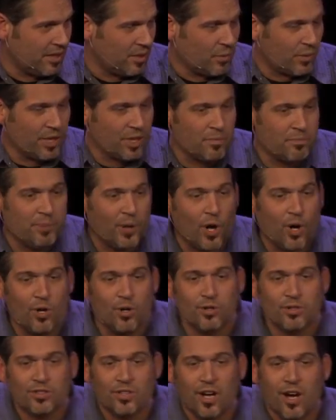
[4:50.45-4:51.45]
We
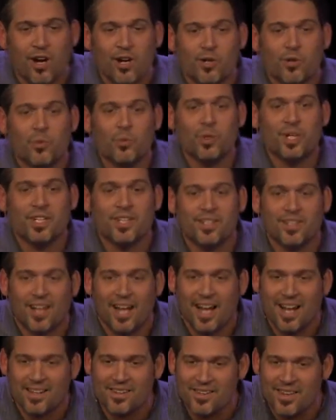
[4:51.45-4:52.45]
impose our will
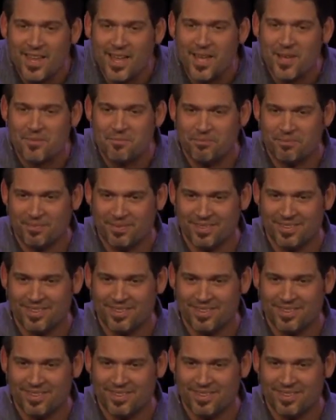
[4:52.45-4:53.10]
on them.